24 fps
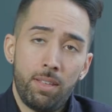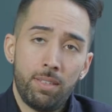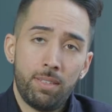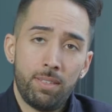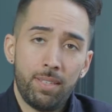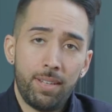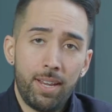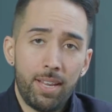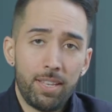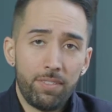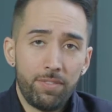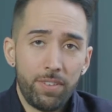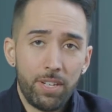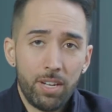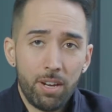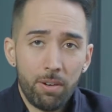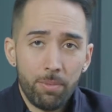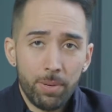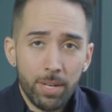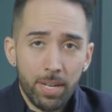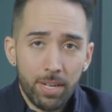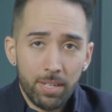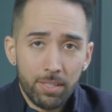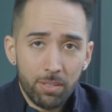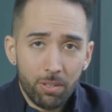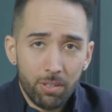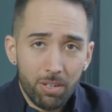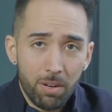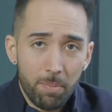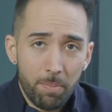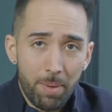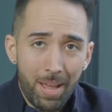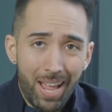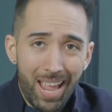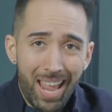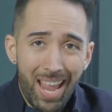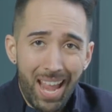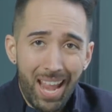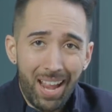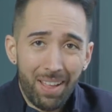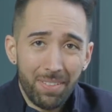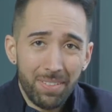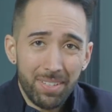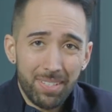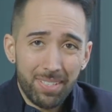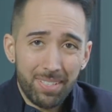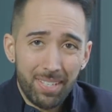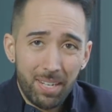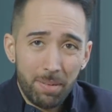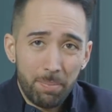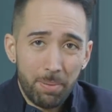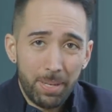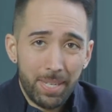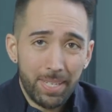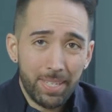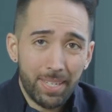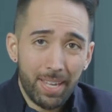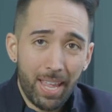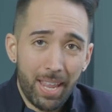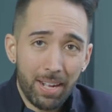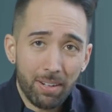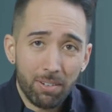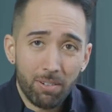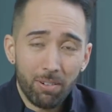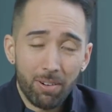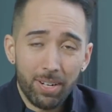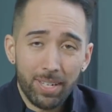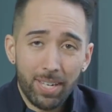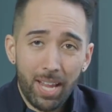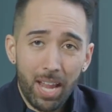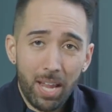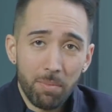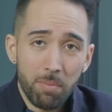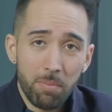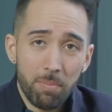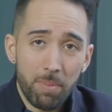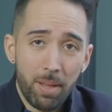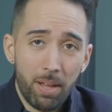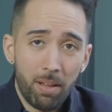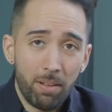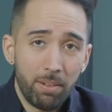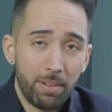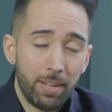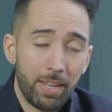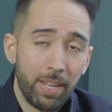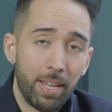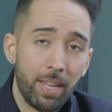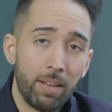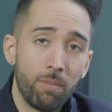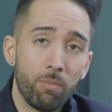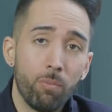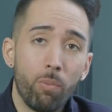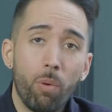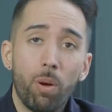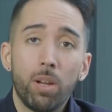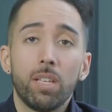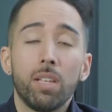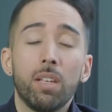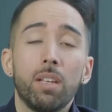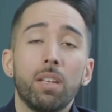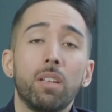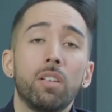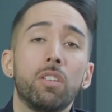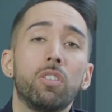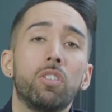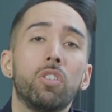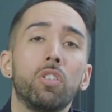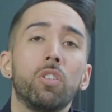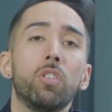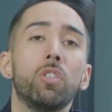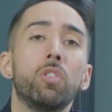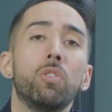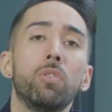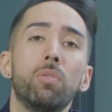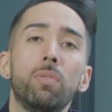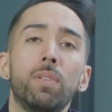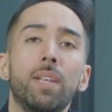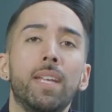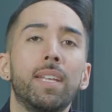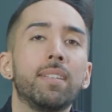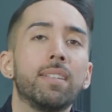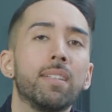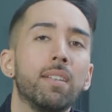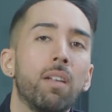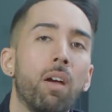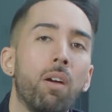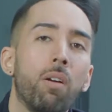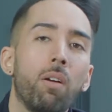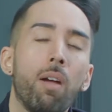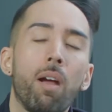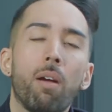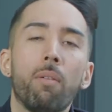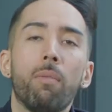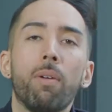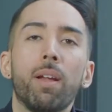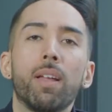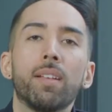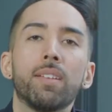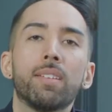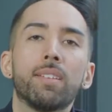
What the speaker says: Today's video, we're going to talk about how the CDP category came about and what do you need to know around